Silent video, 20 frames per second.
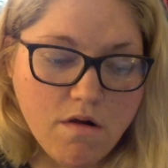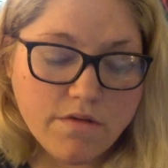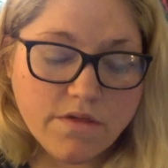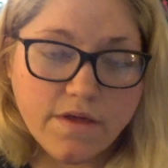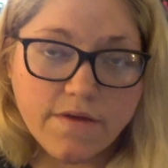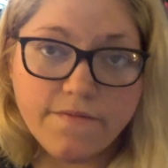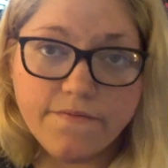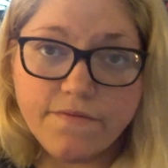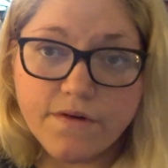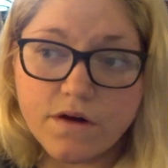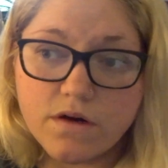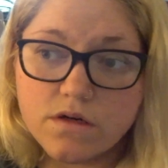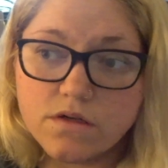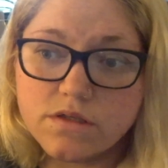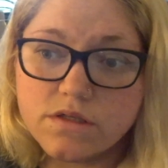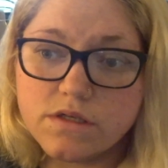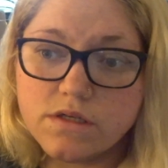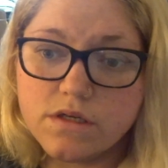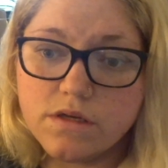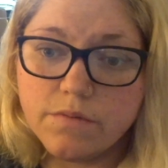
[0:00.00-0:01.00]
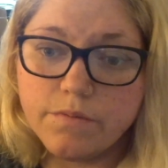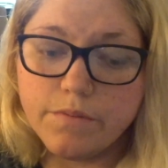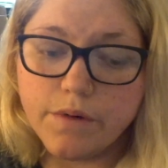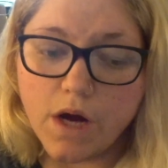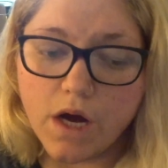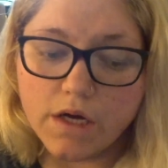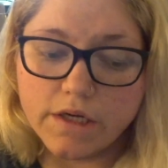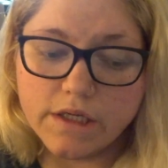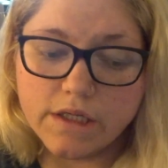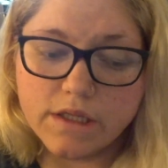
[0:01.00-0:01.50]
The first
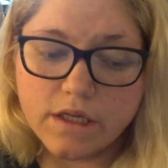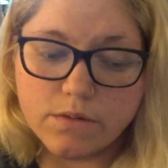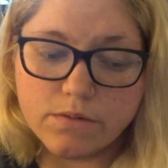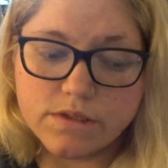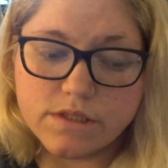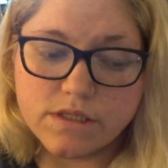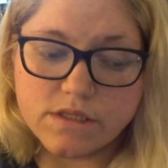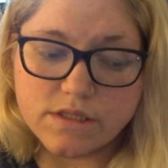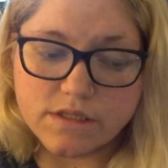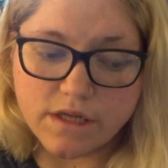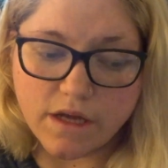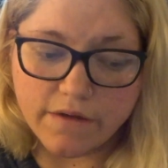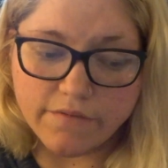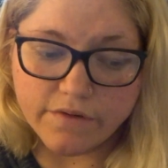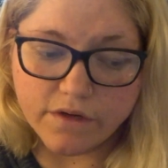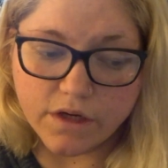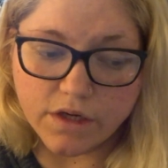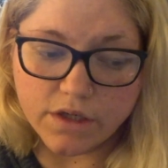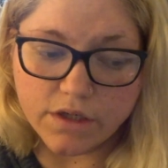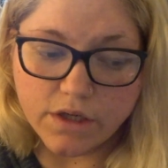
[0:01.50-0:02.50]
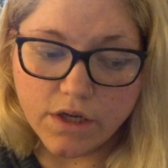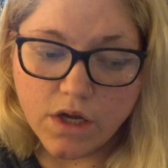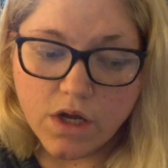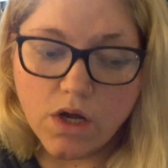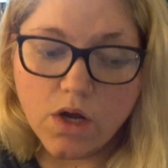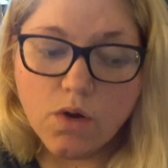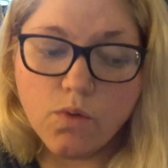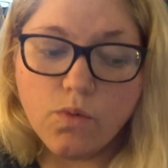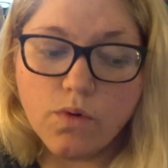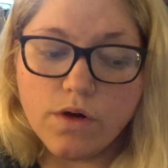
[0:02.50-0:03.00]
body that was discovered
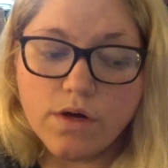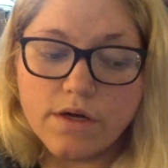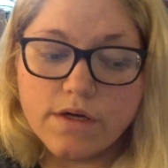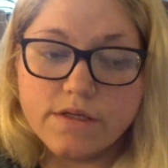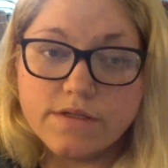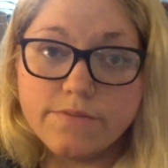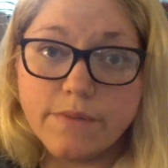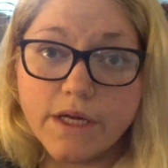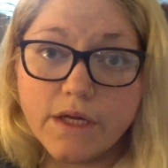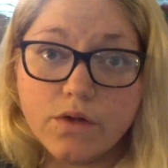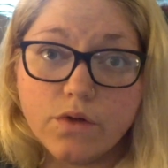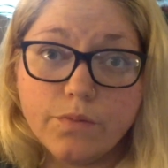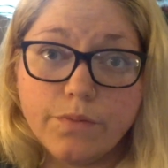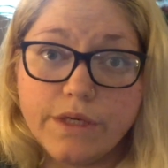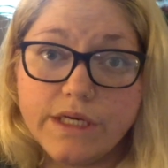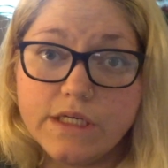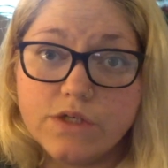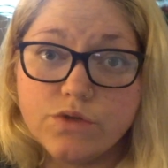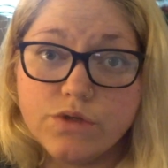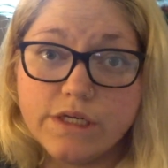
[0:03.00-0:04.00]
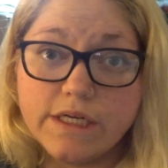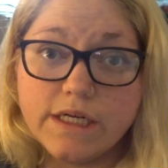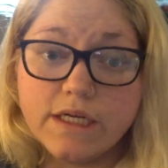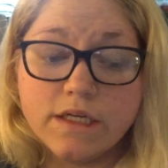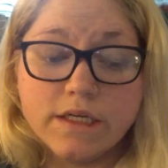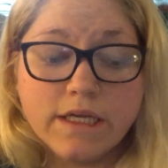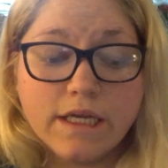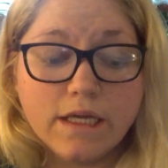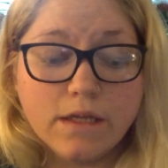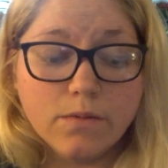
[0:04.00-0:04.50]
was Michael Petrie
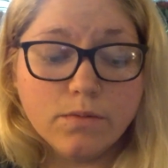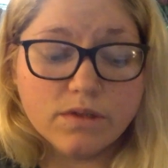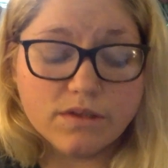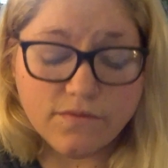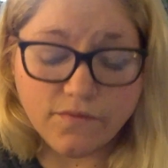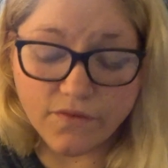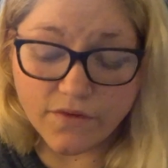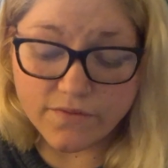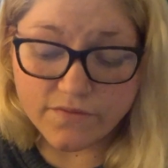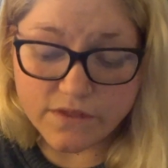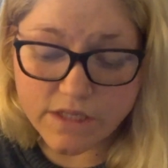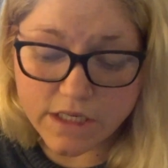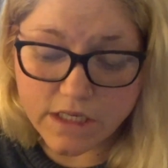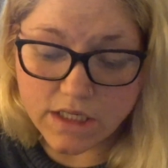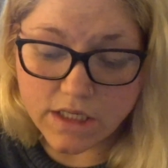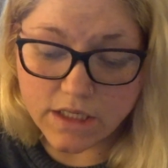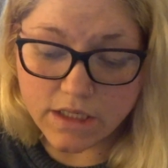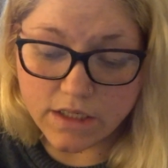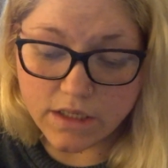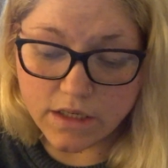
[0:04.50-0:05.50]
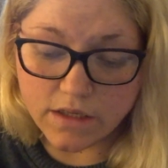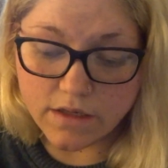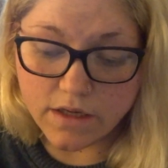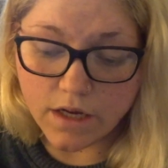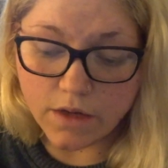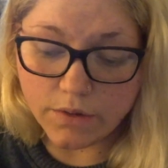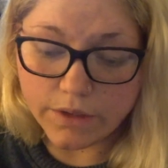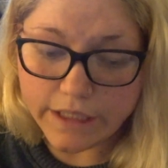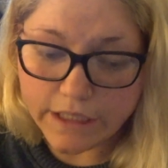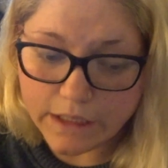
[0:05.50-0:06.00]
and he was 15.
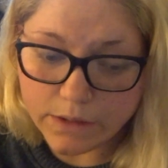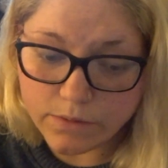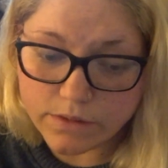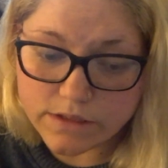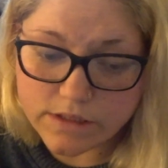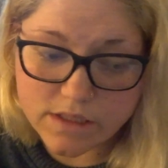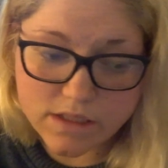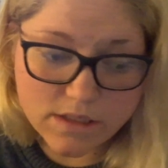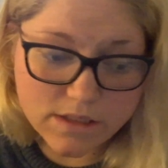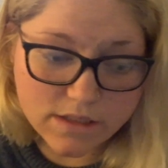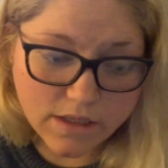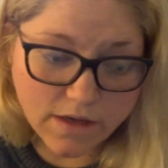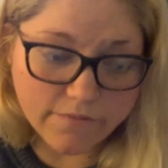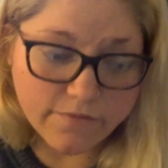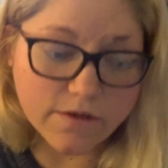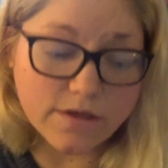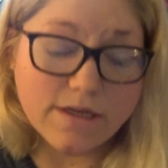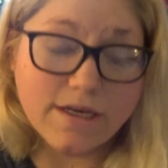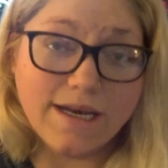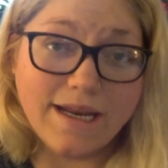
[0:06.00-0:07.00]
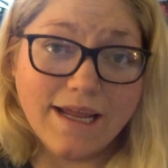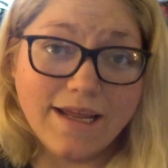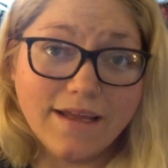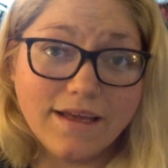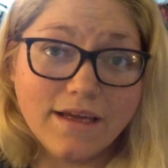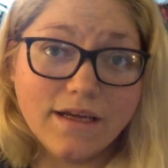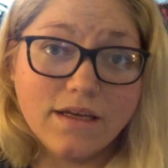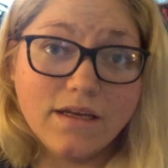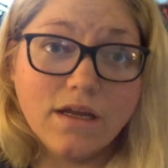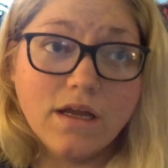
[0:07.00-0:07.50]
Now he was discovered
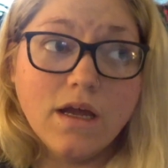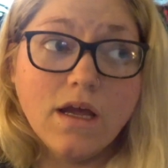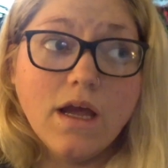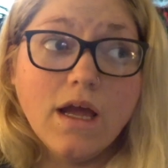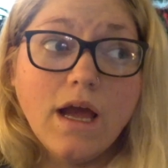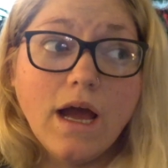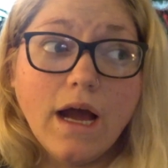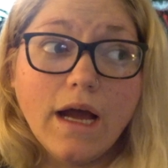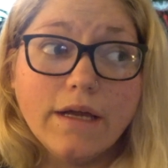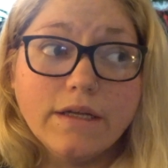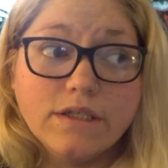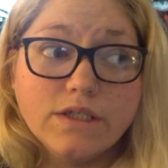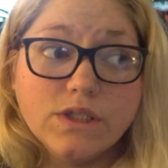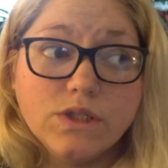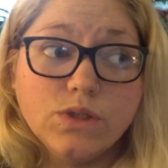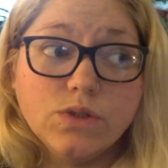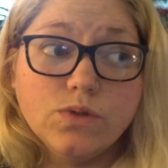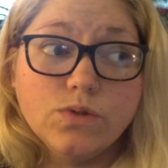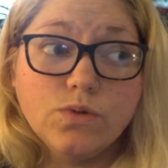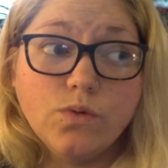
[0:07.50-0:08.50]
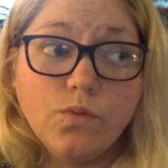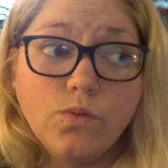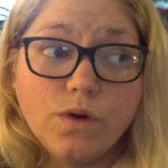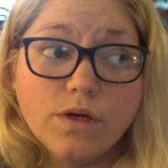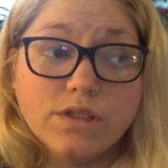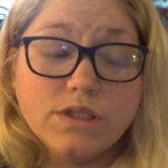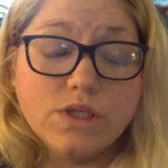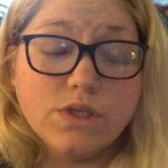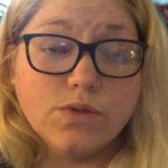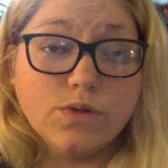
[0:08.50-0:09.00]
naked. I do
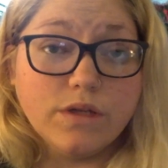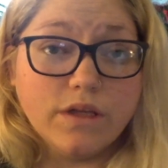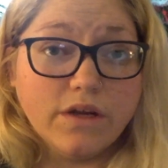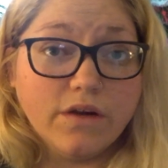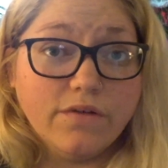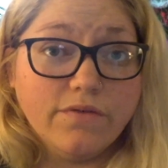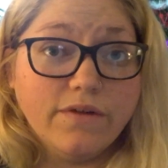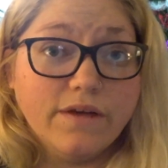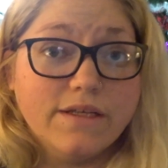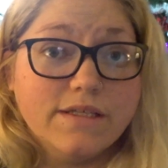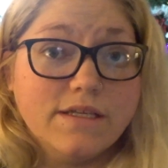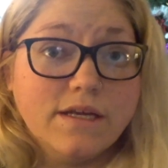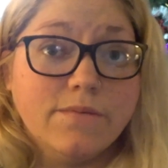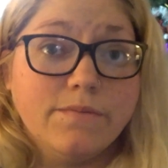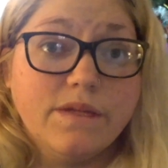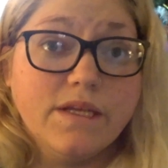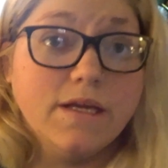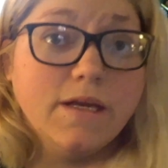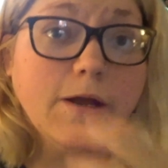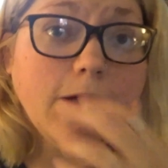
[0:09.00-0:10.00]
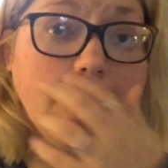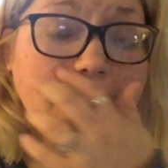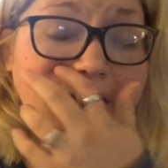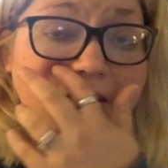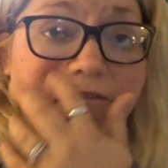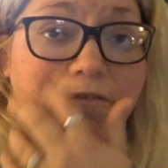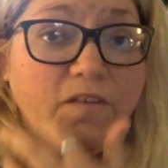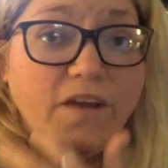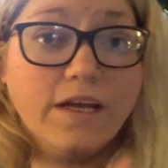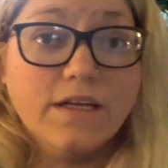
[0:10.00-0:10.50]
want to clarify something in
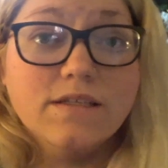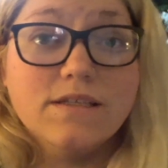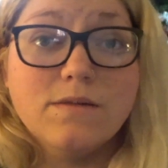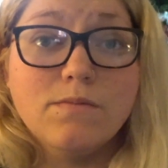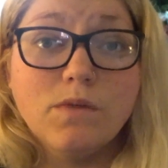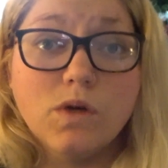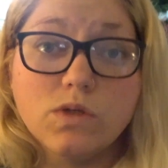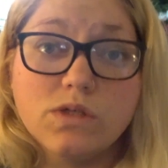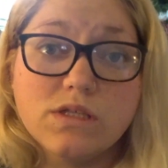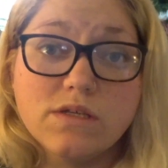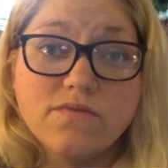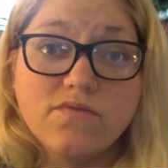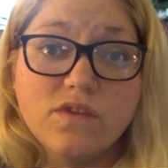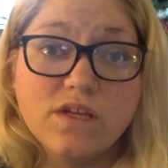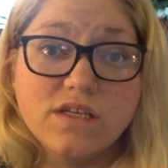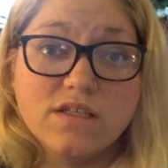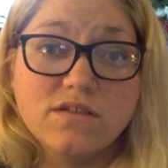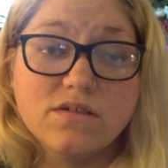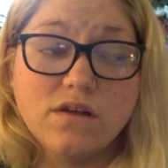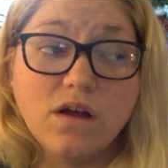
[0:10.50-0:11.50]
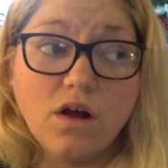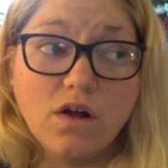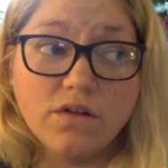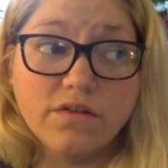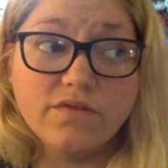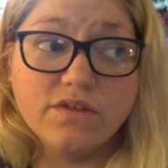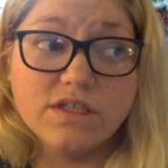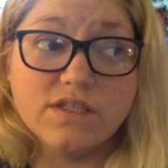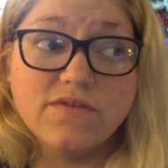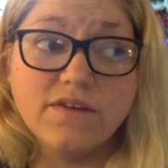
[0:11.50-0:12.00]
advance. Most of these, all of
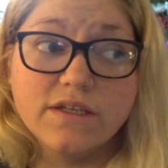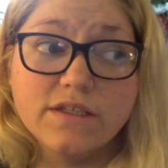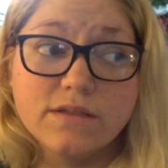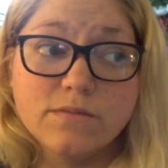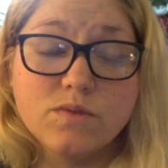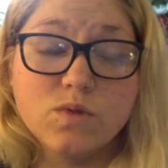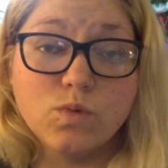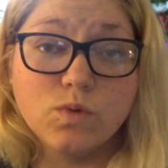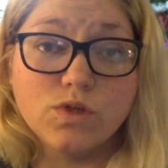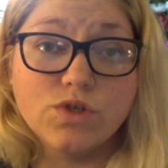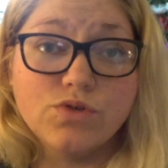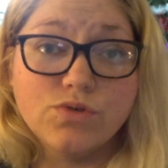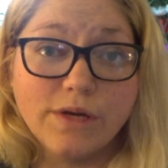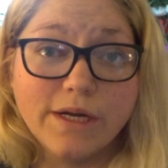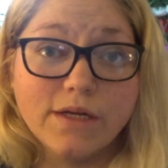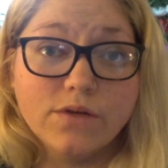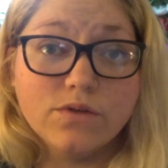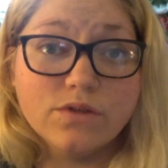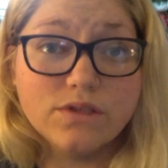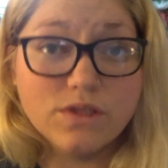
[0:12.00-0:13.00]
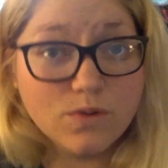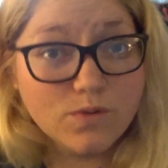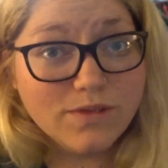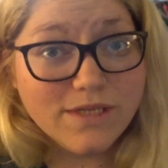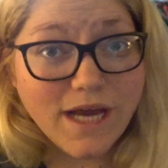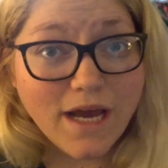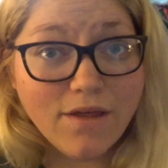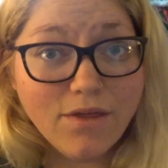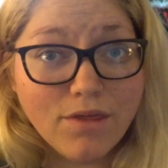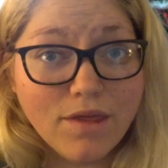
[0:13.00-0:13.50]
these victims were strangled to
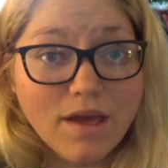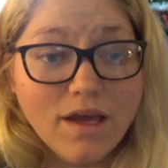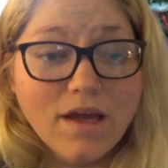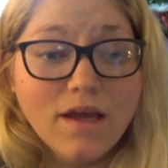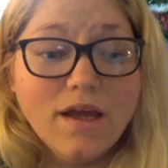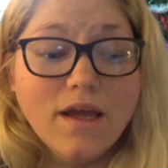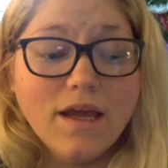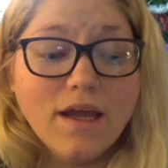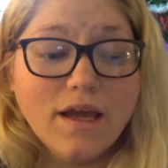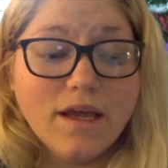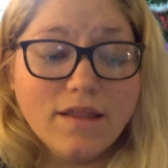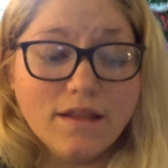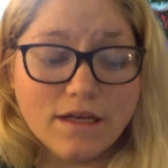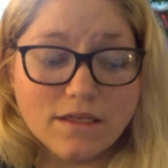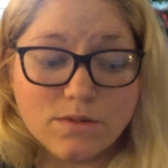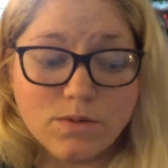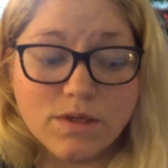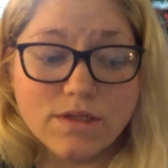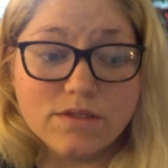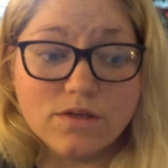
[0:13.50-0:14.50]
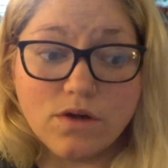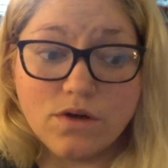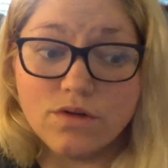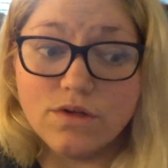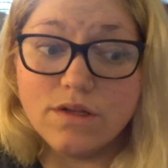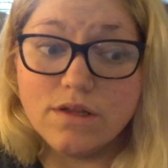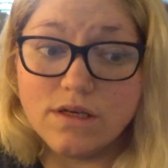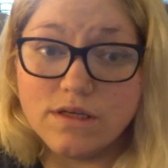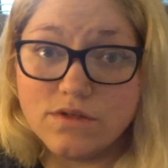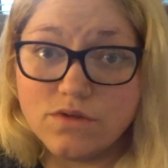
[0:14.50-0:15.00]
death and that's why it's called
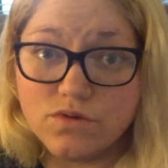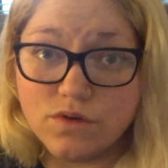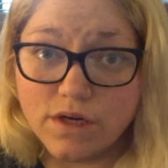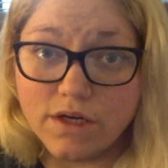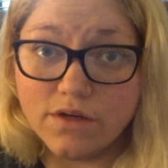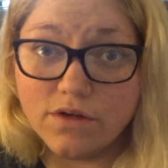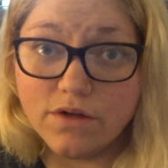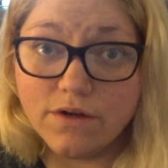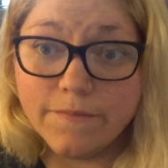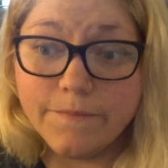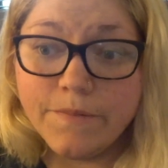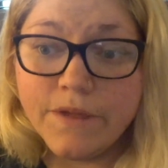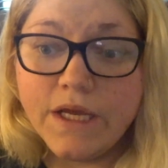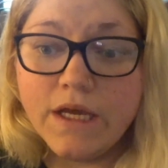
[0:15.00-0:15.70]
the strangler.